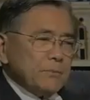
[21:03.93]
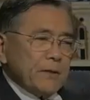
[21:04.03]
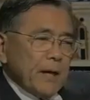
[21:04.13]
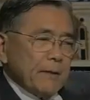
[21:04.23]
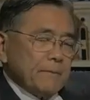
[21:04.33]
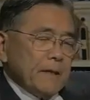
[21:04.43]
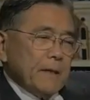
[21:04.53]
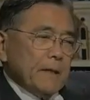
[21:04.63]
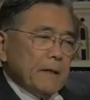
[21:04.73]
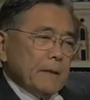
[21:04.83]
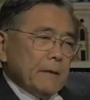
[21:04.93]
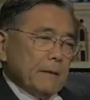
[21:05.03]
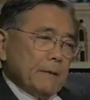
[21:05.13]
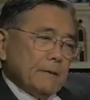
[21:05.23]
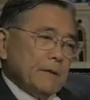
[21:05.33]
me, that
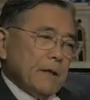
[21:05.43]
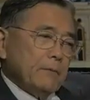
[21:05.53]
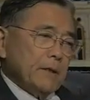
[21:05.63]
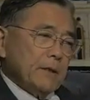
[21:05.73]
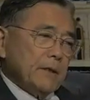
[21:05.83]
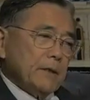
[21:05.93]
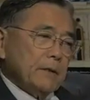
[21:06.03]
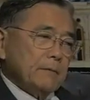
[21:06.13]
dealt with